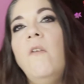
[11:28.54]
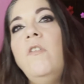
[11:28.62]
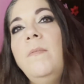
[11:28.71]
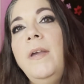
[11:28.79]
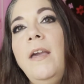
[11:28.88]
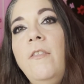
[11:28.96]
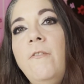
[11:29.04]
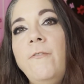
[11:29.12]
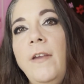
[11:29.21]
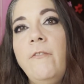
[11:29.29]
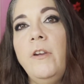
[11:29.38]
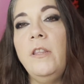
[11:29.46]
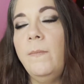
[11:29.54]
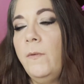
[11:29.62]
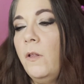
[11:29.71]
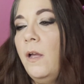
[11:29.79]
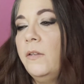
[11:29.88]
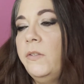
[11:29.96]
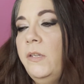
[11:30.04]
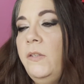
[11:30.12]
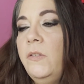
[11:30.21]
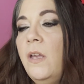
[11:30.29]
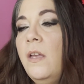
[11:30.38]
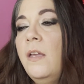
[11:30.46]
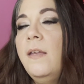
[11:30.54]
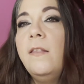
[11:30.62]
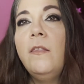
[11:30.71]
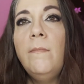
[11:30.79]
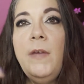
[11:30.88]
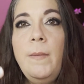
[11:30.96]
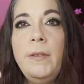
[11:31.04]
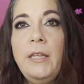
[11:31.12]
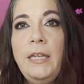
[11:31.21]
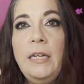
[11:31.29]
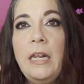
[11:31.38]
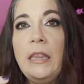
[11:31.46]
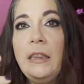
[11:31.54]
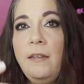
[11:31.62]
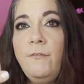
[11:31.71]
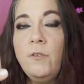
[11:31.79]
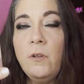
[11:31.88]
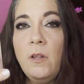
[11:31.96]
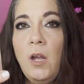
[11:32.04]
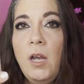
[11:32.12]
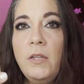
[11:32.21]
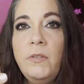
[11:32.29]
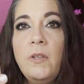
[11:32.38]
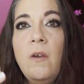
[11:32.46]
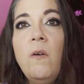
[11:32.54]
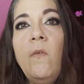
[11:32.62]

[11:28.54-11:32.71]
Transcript: of my other favorite lip glosses, the Maybelline Lifter Gloss,